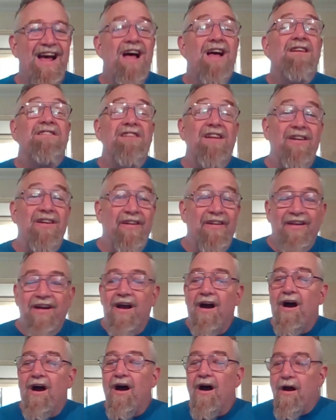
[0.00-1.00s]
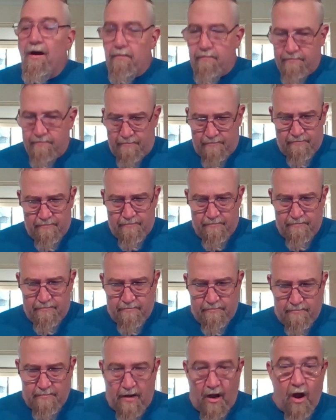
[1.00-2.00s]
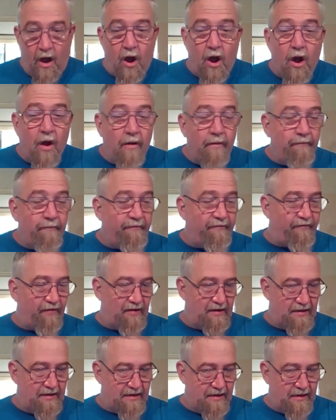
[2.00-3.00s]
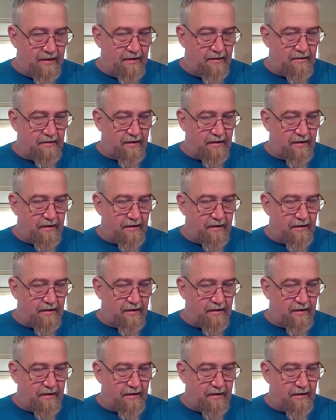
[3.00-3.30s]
So... hopefully,